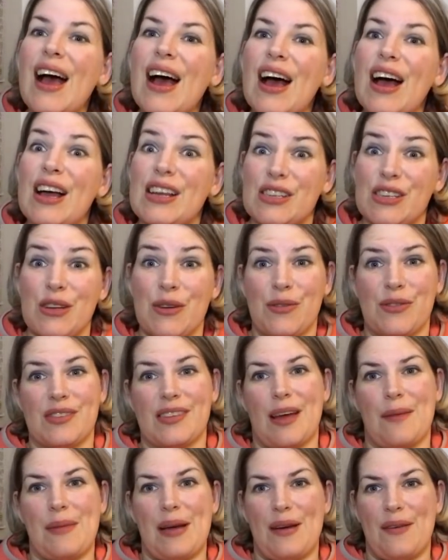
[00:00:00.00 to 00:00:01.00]
A tooth's
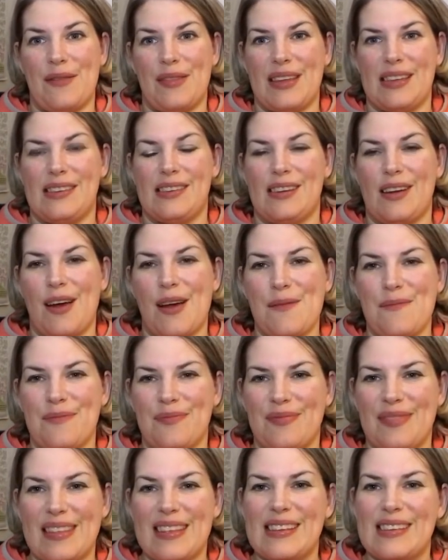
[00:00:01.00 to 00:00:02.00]
come out this time.
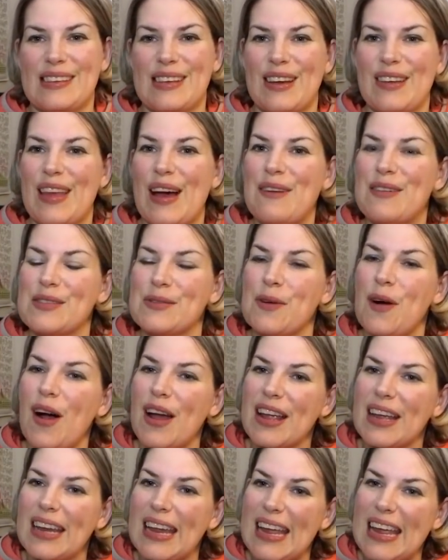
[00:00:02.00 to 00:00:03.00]
So that was what I
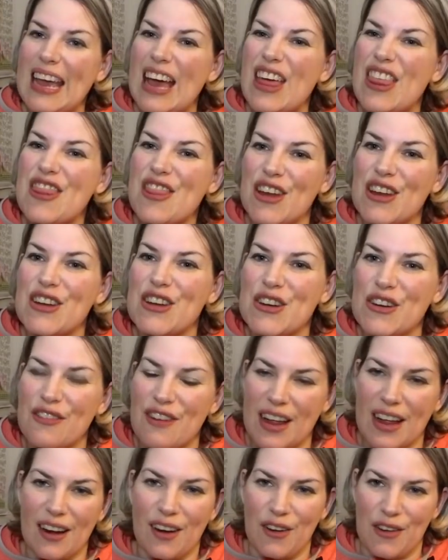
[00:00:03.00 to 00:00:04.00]
could hear
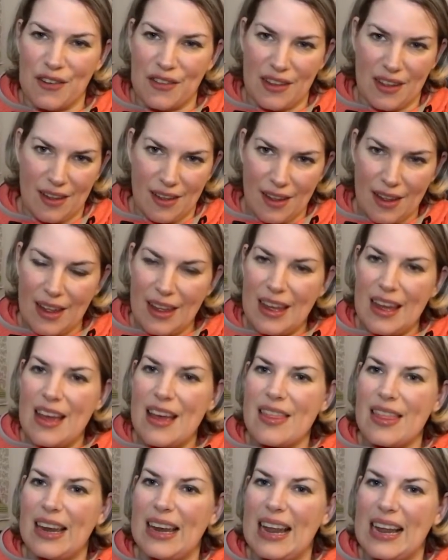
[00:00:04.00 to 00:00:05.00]
thundering along
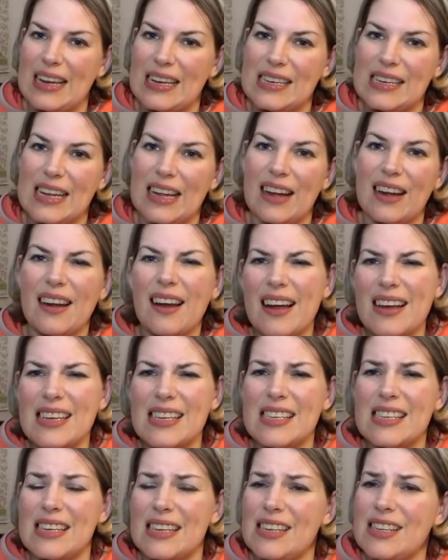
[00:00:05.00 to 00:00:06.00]
the landing. I'd like to
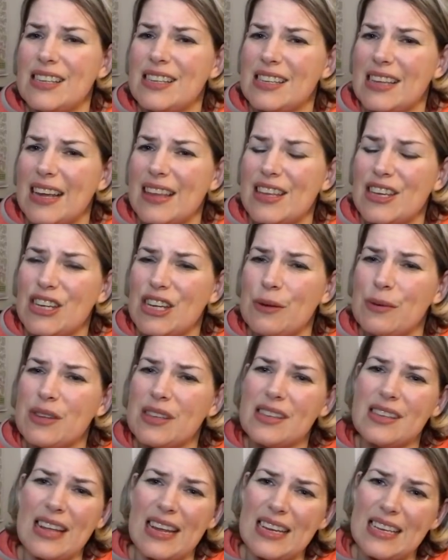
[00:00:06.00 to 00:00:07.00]
say that she was
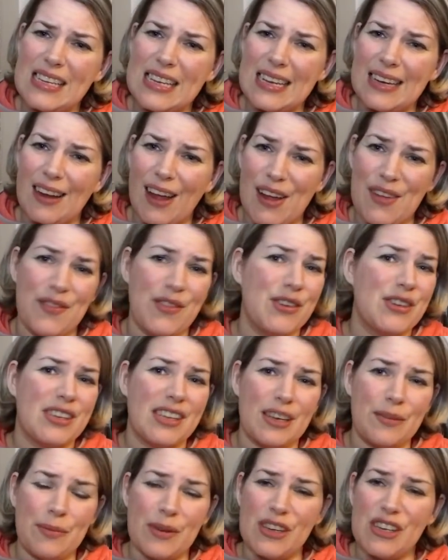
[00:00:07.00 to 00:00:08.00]
dainty and
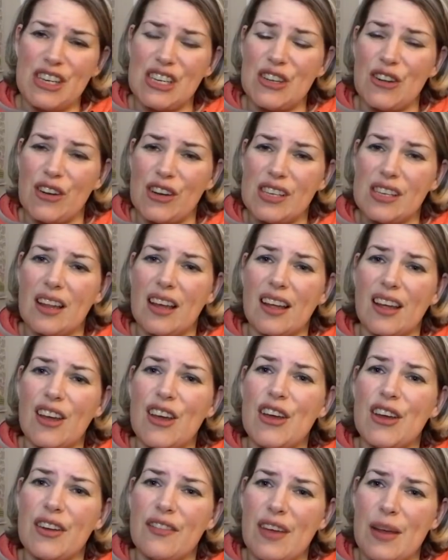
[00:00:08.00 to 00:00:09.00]
light-footed, but she's not. It's like a
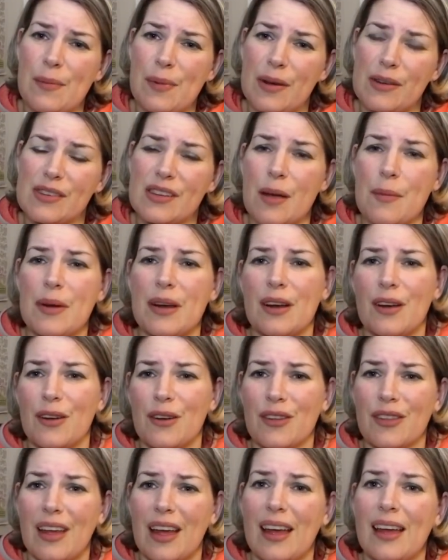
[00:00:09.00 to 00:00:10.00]
herd of hippos coming along
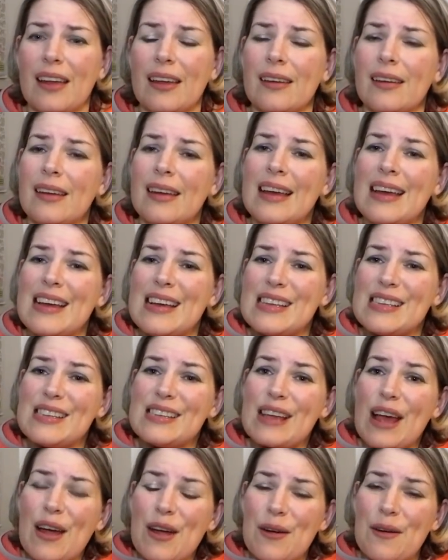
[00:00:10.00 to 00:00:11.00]
there.
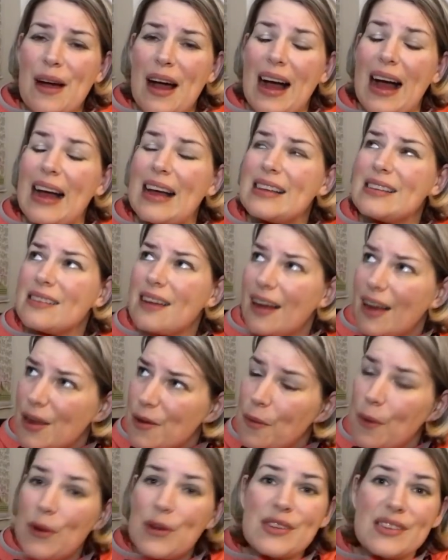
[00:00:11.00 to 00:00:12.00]
So, as I
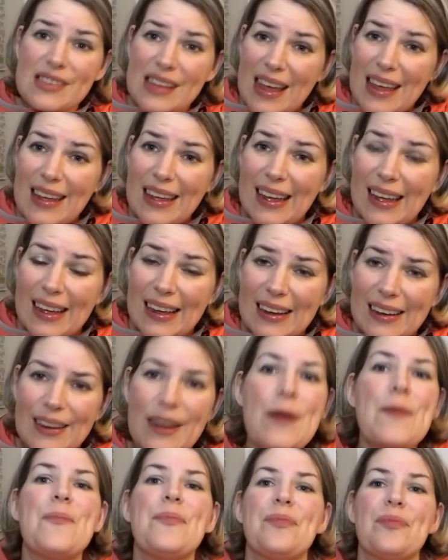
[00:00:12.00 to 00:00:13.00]
was saying,
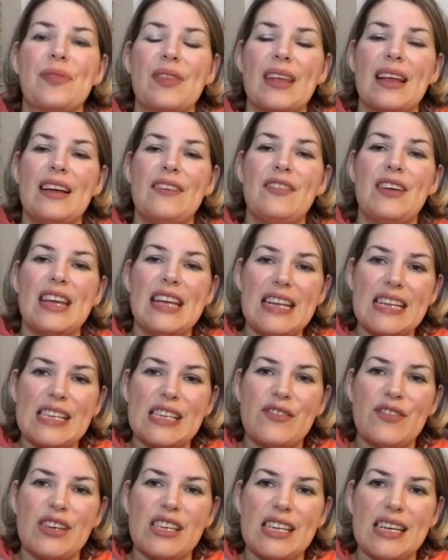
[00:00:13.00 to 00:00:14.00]
fajitas
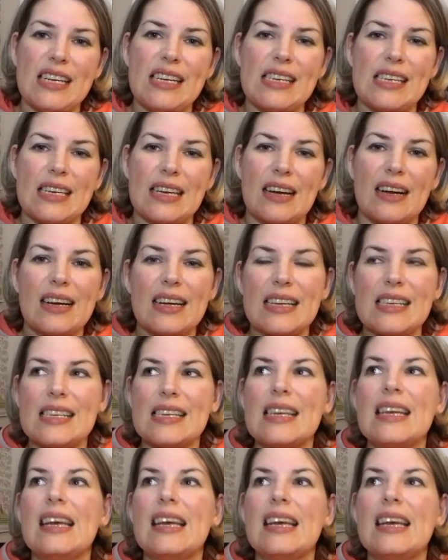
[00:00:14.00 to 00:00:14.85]
for tea tonight.